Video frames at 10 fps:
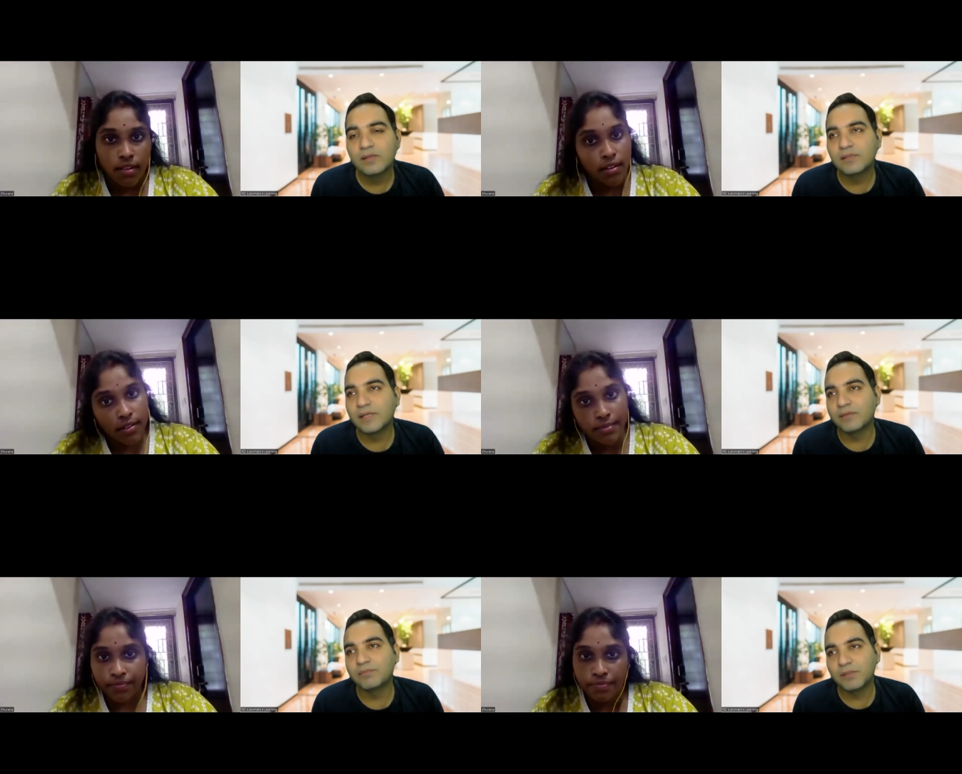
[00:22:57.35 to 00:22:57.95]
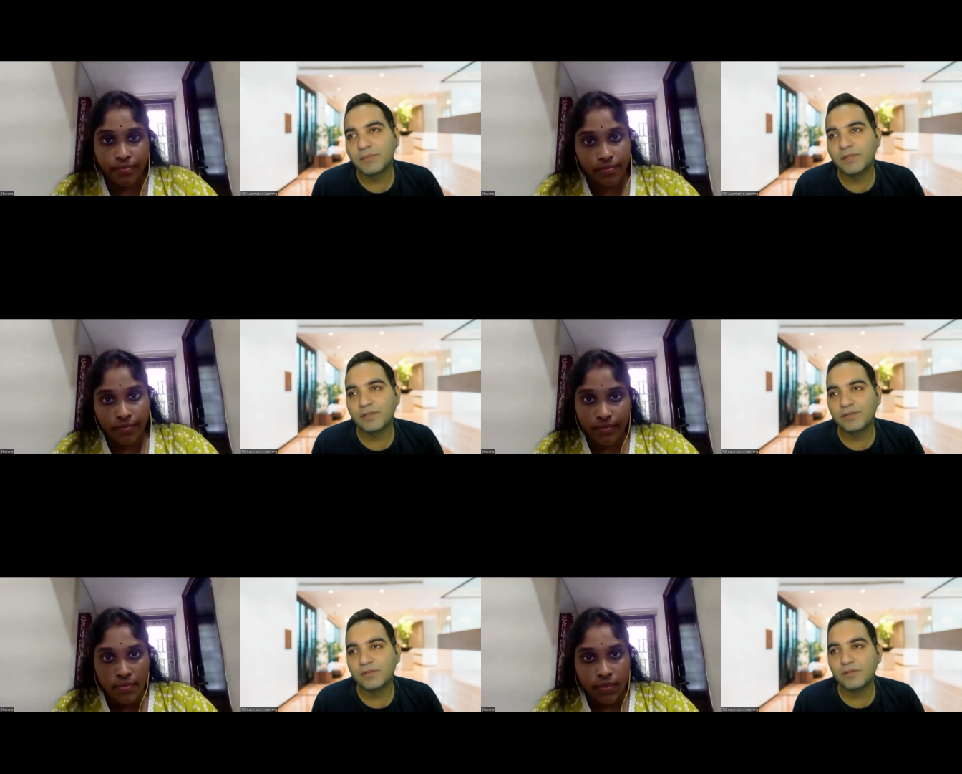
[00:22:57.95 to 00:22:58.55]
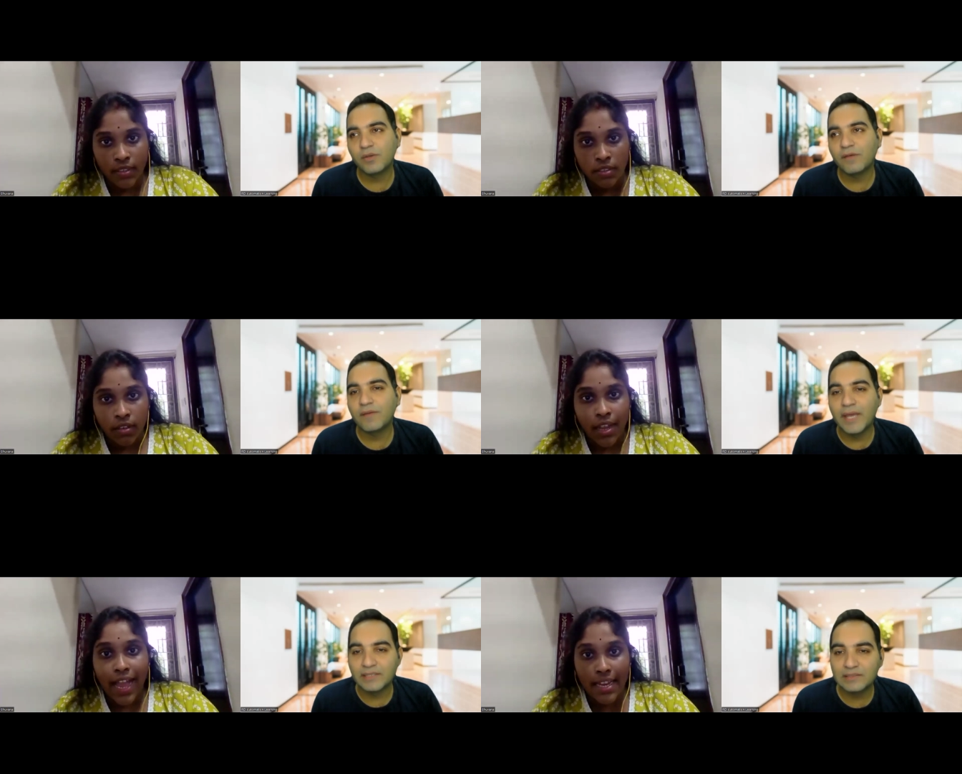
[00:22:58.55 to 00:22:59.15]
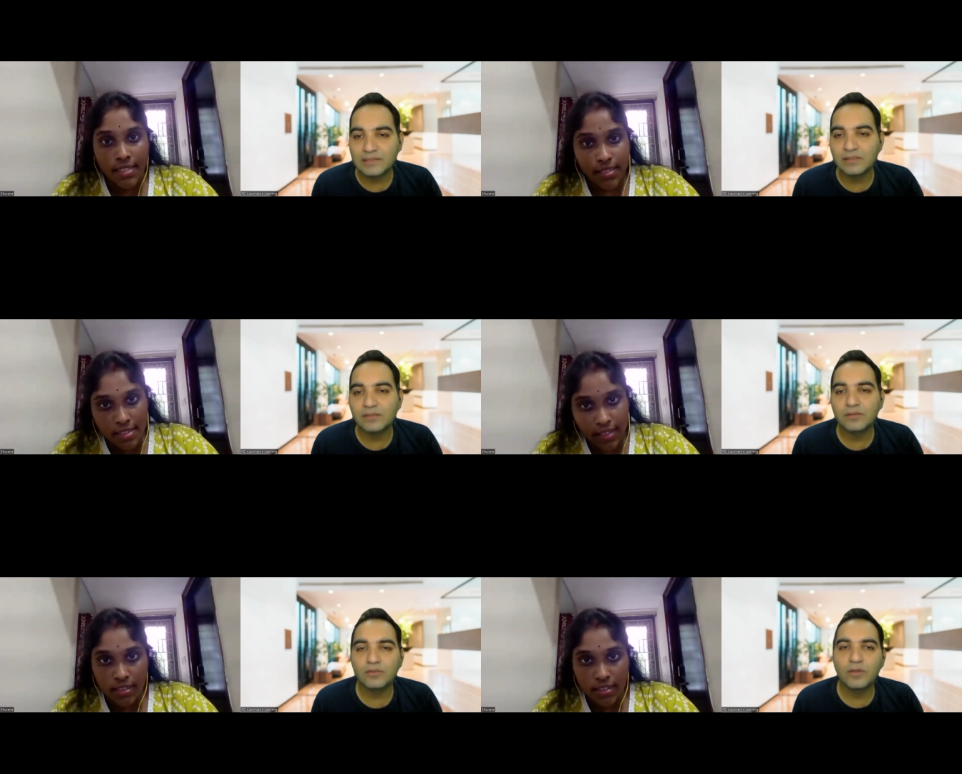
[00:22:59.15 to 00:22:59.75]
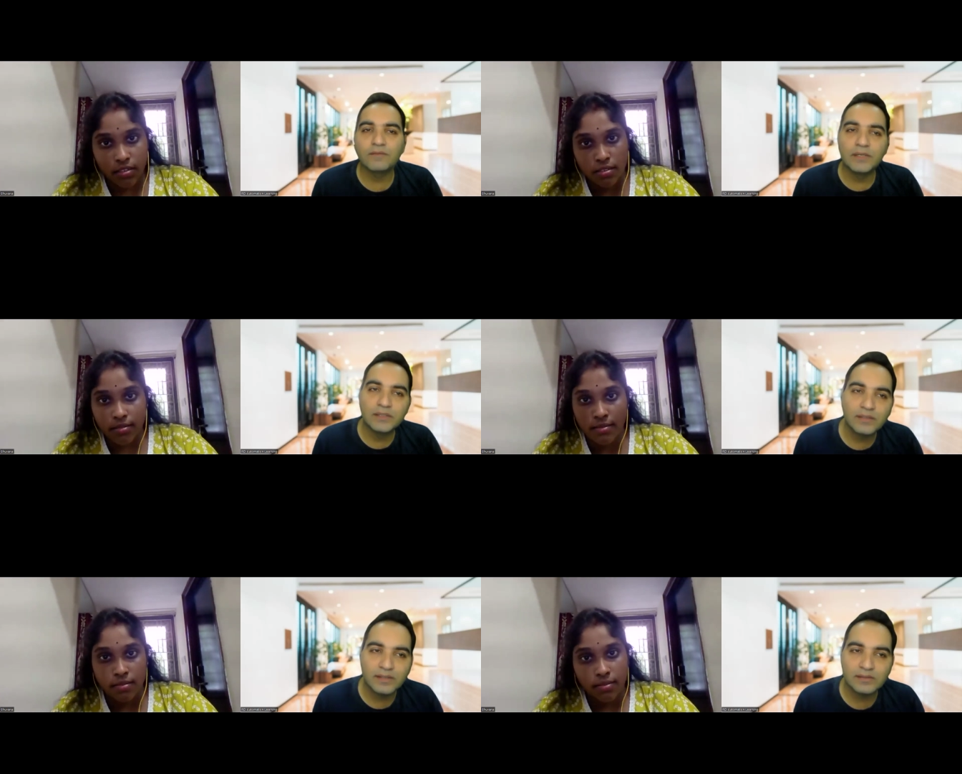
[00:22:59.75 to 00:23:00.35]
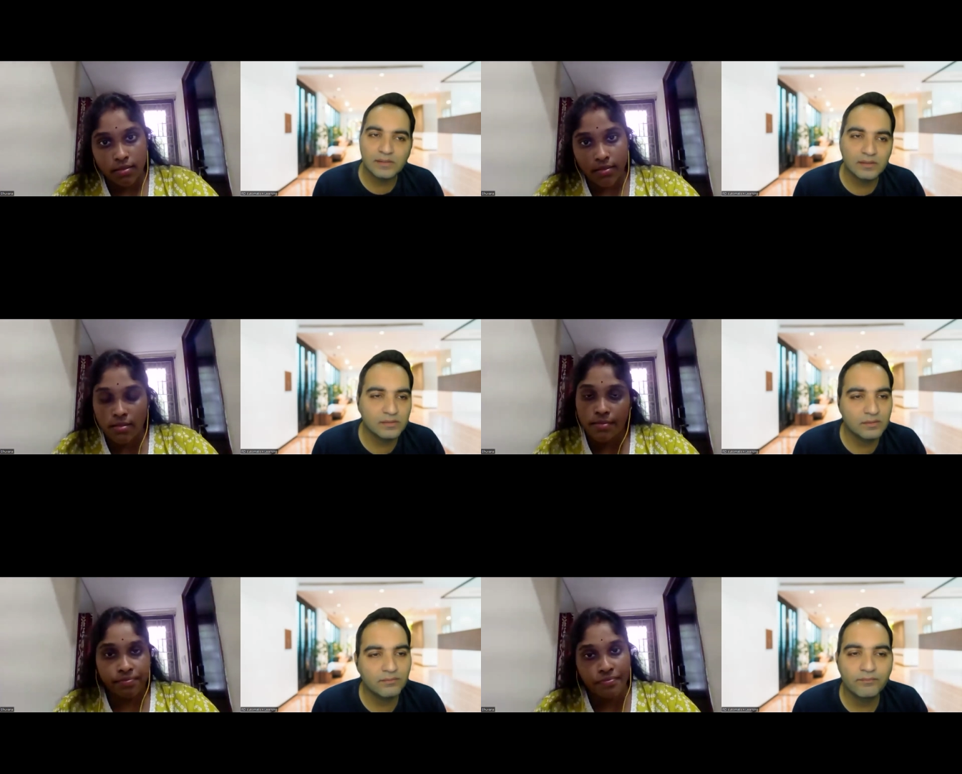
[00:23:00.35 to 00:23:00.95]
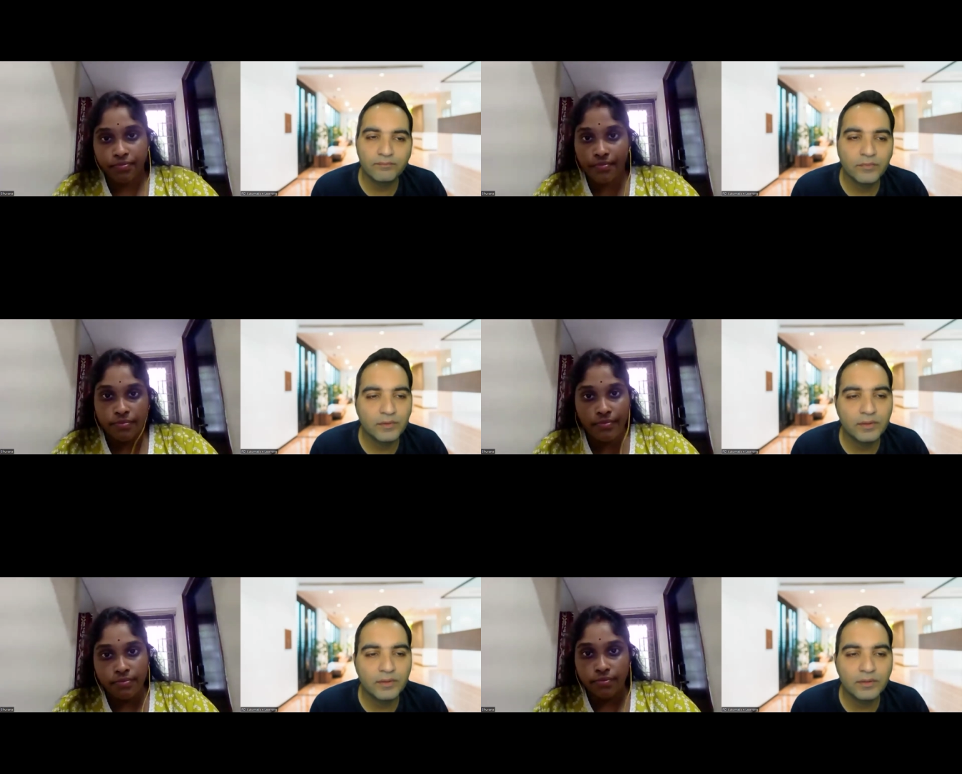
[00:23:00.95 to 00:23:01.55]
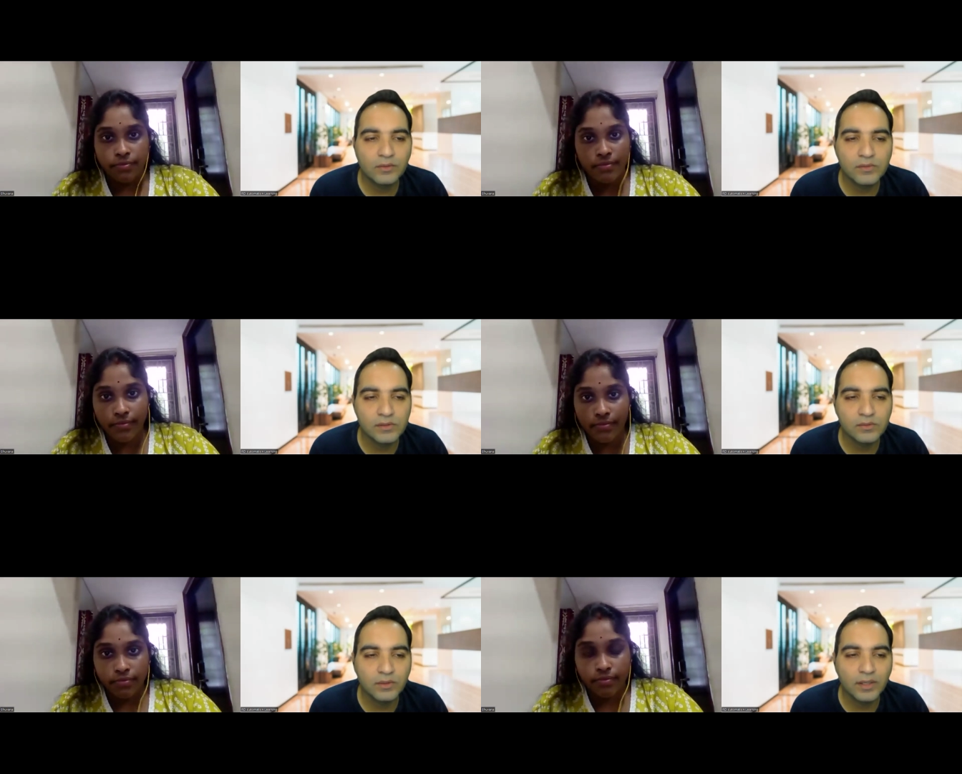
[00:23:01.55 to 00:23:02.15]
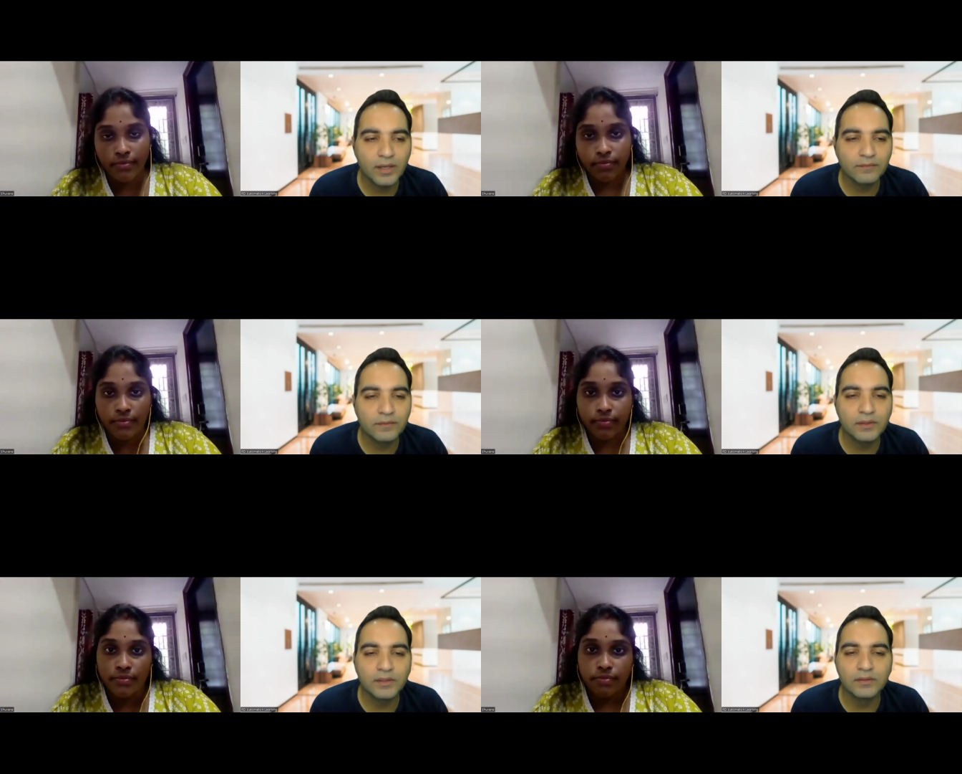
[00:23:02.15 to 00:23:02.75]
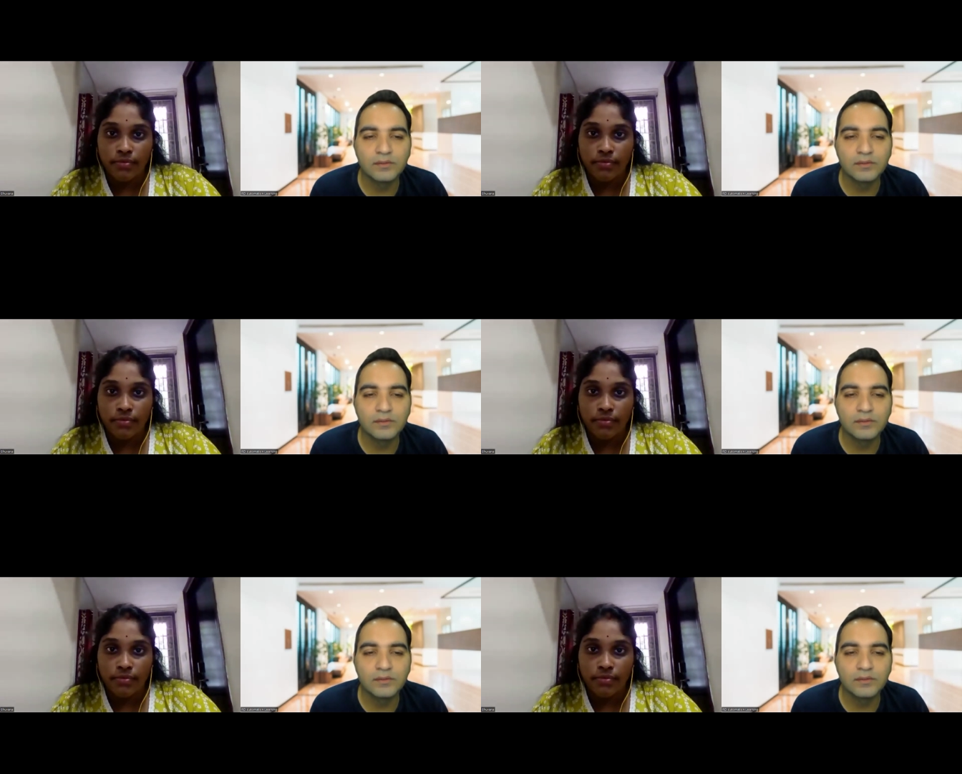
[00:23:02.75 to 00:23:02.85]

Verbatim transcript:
Speaker 1: Set implementations you have hash, set. Have linked hash set. Those things you can have. Great.